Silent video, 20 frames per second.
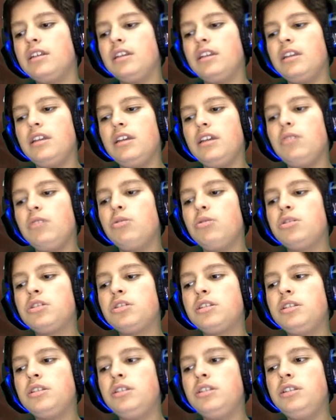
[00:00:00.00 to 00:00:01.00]
will
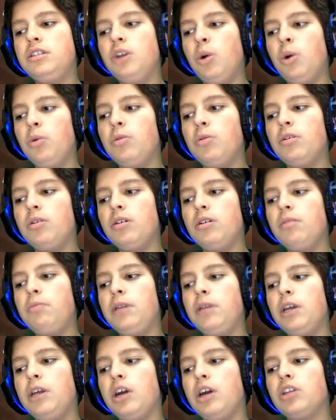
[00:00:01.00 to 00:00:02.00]
still
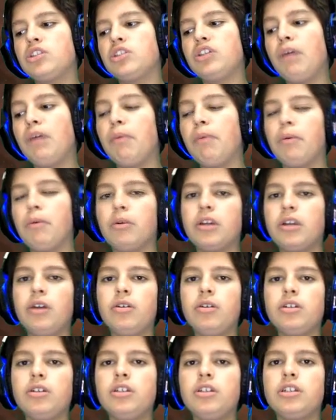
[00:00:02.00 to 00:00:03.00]
be unstoppable. It
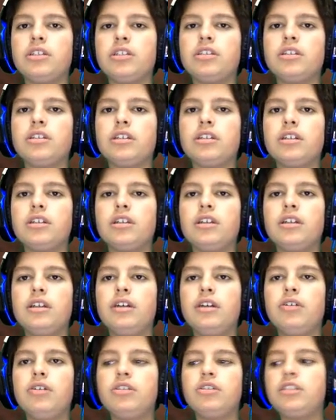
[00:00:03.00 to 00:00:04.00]

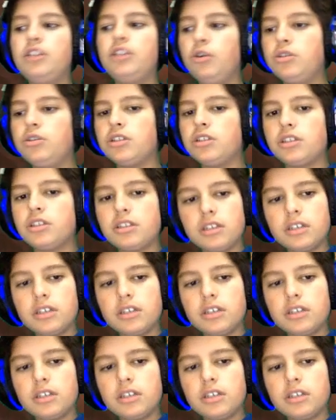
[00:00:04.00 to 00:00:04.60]
will still just